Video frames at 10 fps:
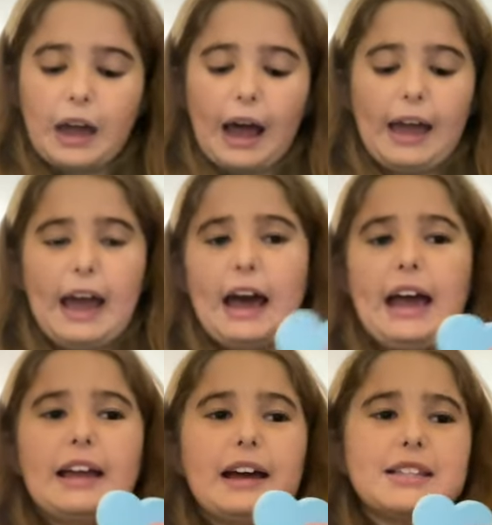I had
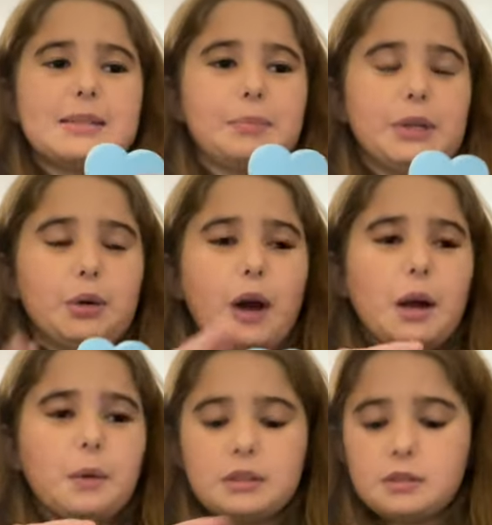I got some blue
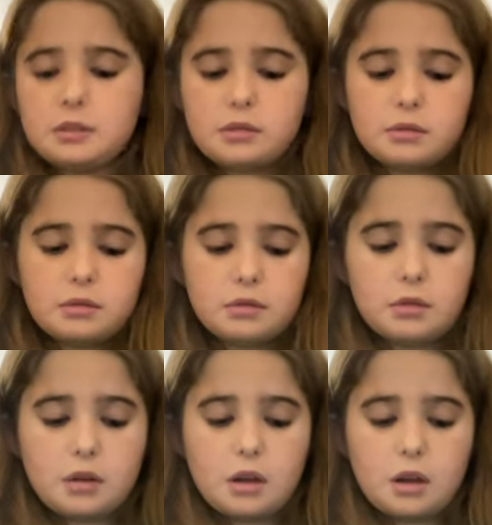heart ones,
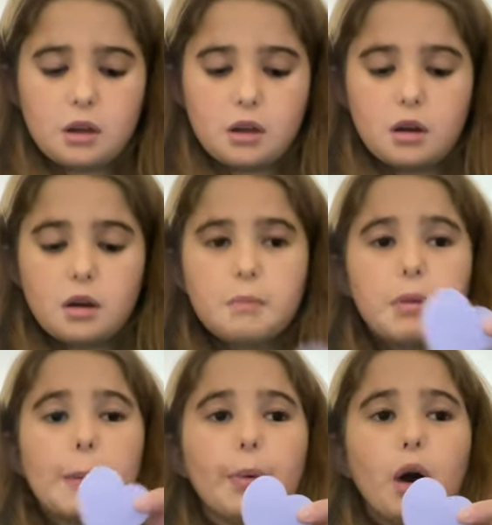
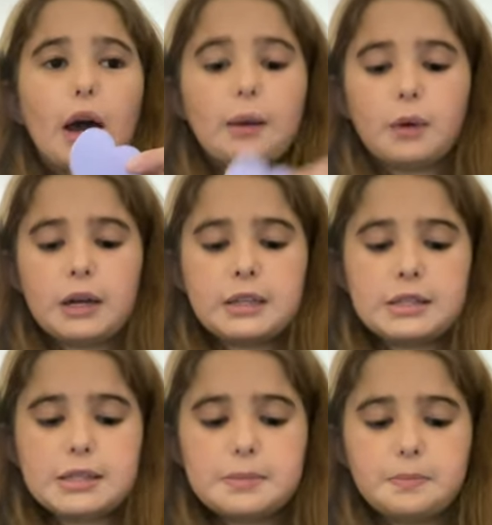purple heart
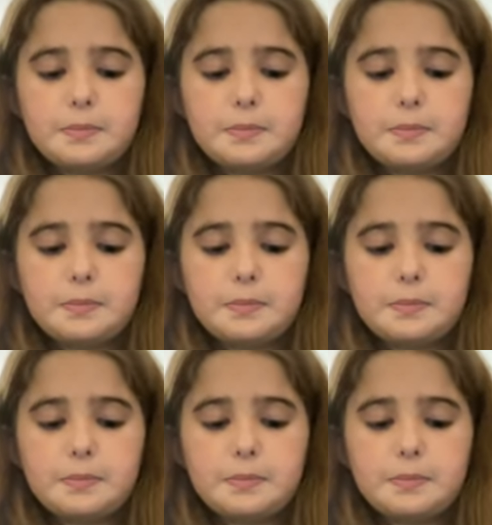ones,